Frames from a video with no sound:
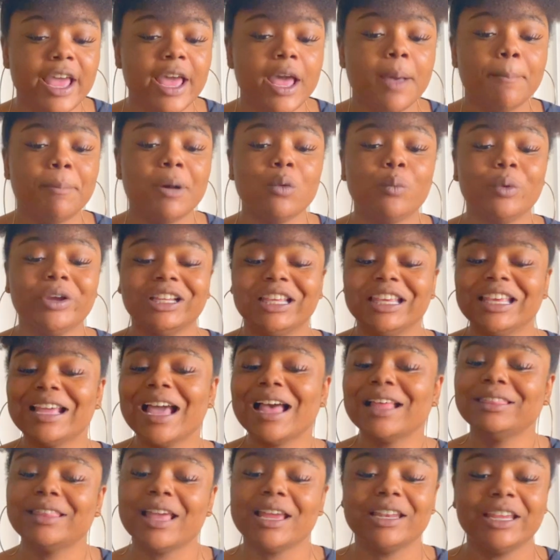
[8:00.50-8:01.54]
But when he
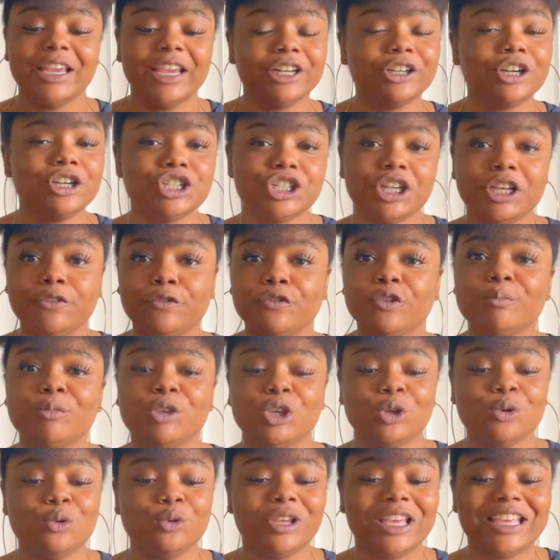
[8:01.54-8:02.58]
got that energy from
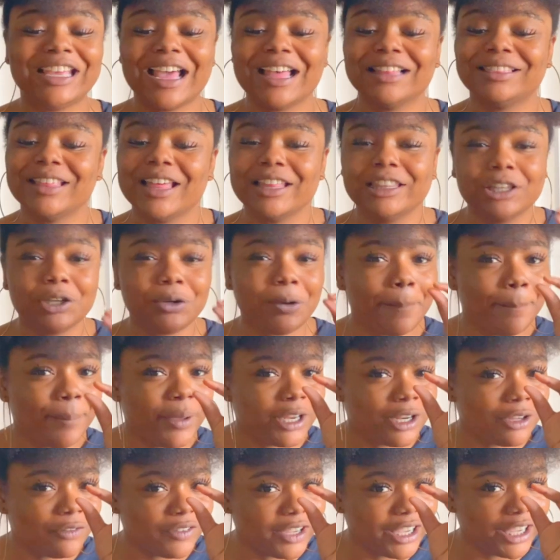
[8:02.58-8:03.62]
you, he got that little bit
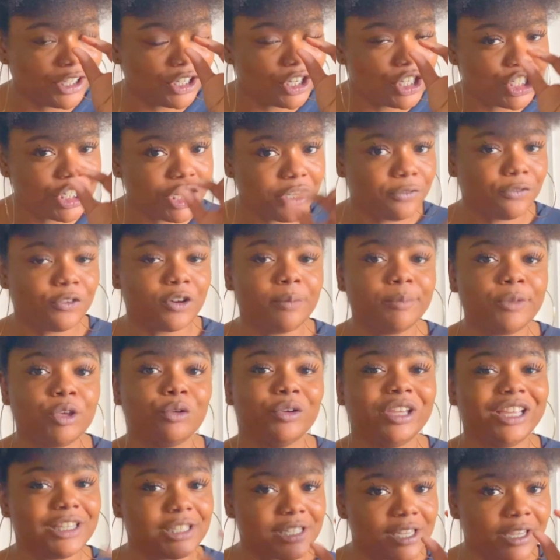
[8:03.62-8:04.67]
of energy from you,
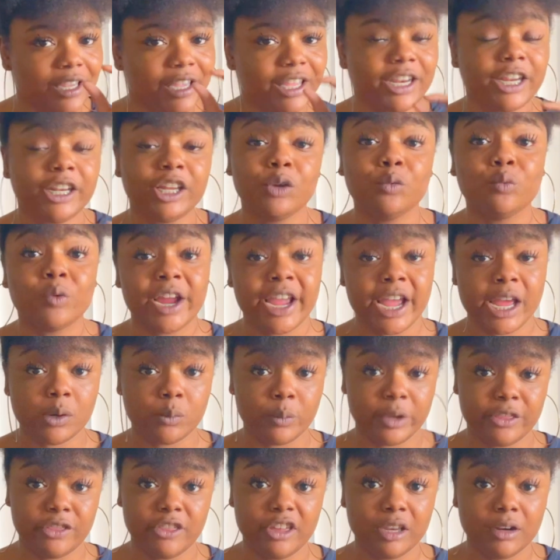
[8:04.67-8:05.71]
he took it and he ran
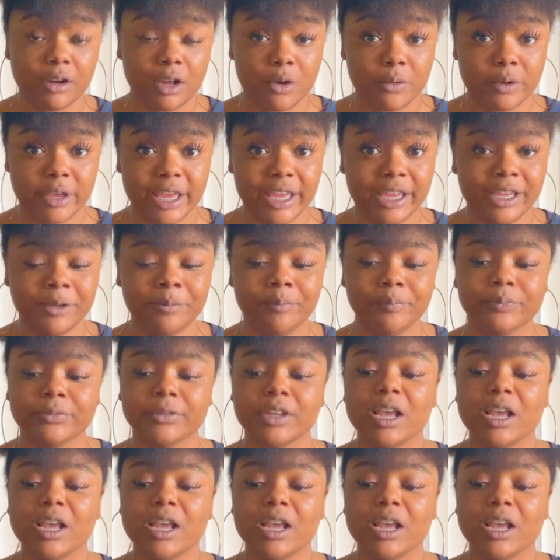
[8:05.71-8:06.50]
with it, okay?